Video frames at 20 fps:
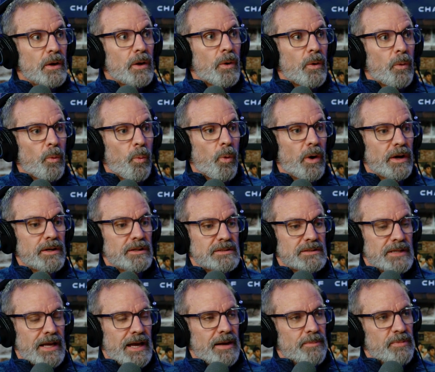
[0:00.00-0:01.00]
what
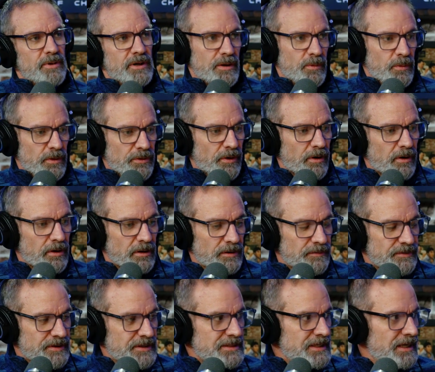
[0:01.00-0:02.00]
is happening with all
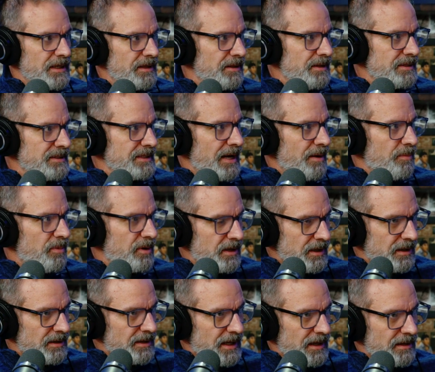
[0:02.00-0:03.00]
of the data that's
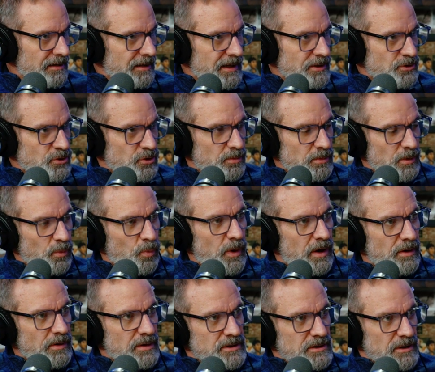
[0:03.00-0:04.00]
happening in that classroom, and
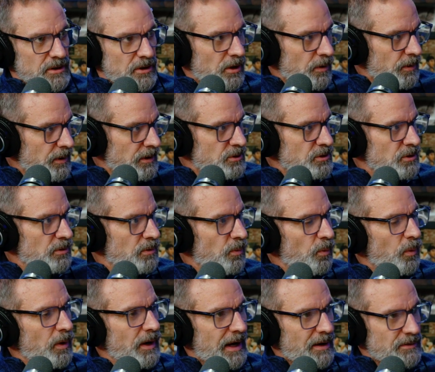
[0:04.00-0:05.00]
where is it going to,
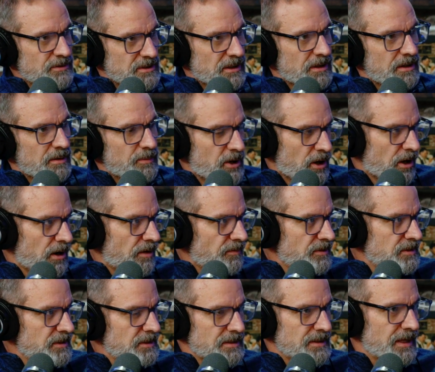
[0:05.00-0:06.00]
and how is it going to be
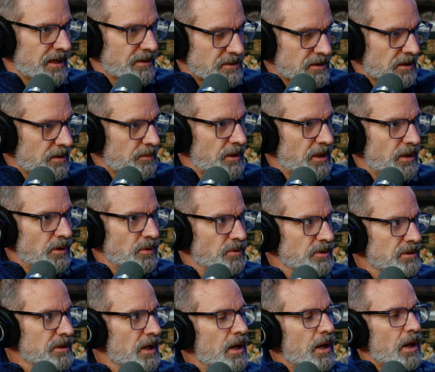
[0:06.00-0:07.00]
harvested, how it's going to be
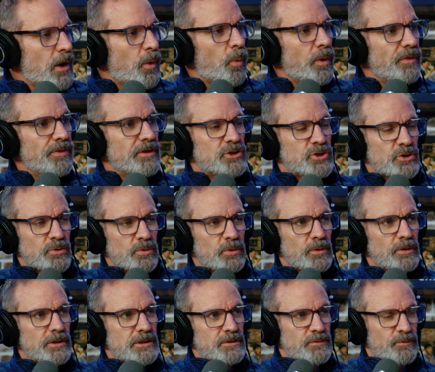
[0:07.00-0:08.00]
used? When the
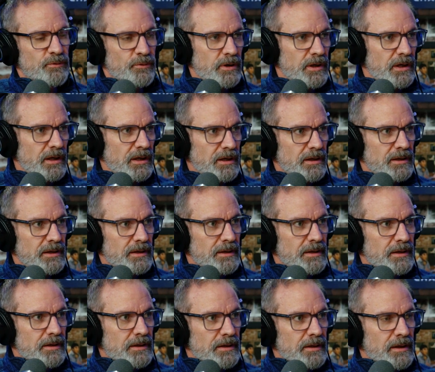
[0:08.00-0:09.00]
tool is free,
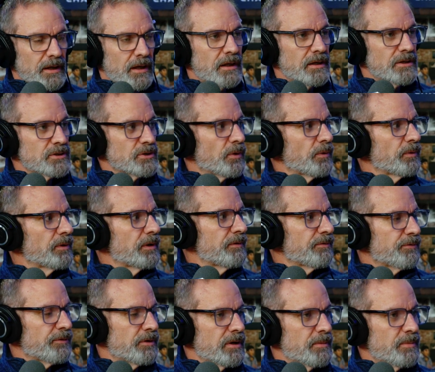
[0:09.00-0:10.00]
it is only
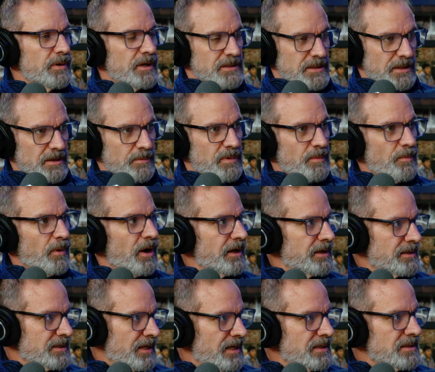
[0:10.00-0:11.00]
free because it can be
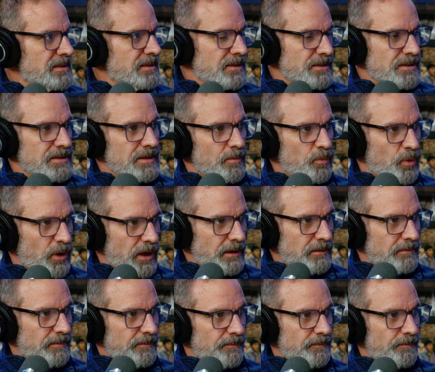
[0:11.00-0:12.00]
monetized in some
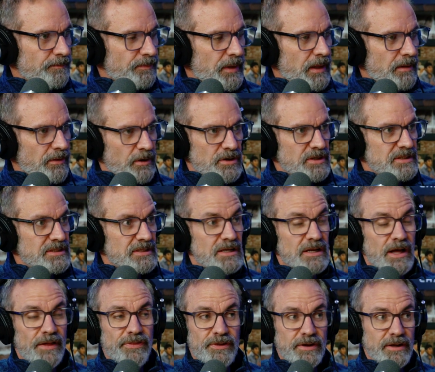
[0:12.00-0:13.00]
way. Correct. There is
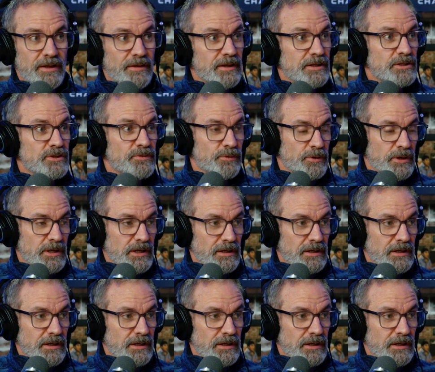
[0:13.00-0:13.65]
nothing that's free,